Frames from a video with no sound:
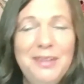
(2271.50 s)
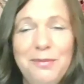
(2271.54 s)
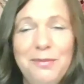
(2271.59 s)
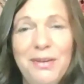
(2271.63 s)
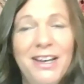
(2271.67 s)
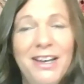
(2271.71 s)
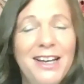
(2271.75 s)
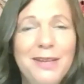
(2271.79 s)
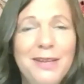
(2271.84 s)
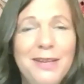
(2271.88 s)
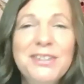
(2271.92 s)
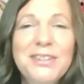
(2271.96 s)

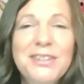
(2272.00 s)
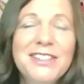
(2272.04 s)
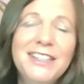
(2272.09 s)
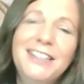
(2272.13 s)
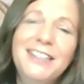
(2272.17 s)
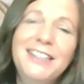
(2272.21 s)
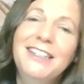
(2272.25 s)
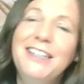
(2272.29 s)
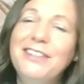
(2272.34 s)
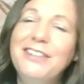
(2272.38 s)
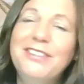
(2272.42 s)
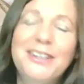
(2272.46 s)
Perhaps
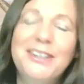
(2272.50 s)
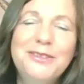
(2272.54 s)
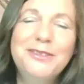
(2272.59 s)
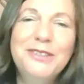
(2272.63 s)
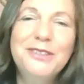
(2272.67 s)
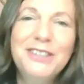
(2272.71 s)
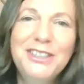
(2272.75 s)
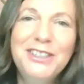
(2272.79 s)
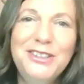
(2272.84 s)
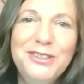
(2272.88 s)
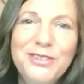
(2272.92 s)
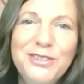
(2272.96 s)
if I
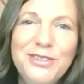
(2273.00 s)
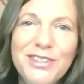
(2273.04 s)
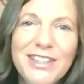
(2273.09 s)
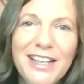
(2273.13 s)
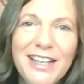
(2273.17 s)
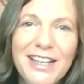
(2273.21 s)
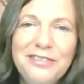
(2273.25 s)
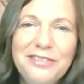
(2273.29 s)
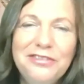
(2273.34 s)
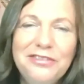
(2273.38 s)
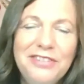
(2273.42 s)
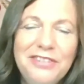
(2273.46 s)
were to use
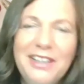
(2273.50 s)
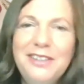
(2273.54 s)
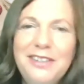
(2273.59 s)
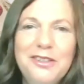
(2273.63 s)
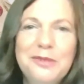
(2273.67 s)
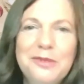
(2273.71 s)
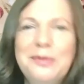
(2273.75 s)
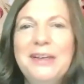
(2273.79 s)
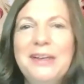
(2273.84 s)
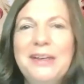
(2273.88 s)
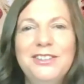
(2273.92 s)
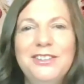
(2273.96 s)
that
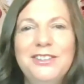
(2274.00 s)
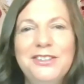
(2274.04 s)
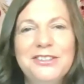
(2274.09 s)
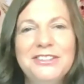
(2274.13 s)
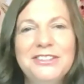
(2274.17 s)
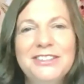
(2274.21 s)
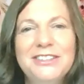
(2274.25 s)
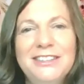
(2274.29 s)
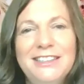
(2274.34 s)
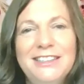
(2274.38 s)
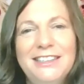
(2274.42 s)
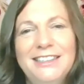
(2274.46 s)
fender
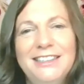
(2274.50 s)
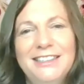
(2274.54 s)
bender,